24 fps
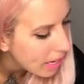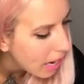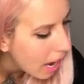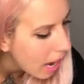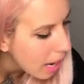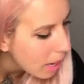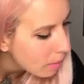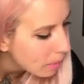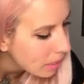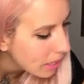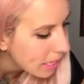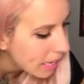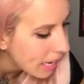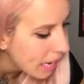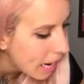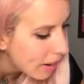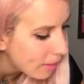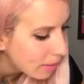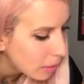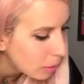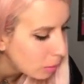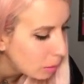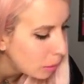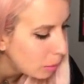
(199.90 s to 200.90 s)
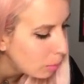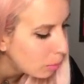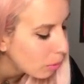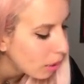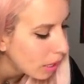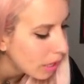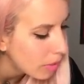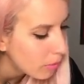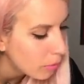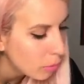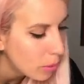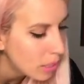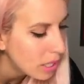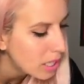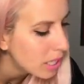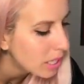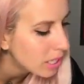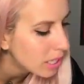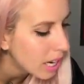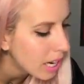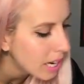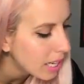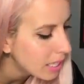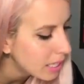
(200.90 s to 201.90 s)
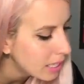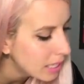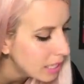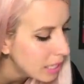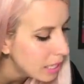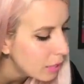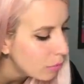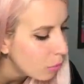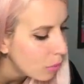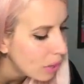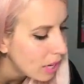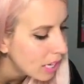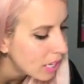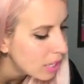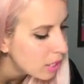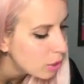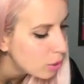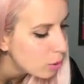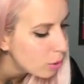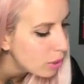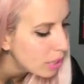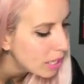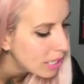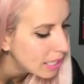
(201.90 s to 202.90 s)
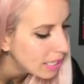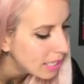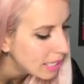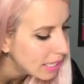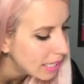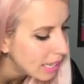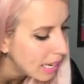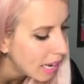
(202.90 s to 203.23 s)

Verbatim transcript: and I'm gonna have to be brave. We just gotta see if we can do this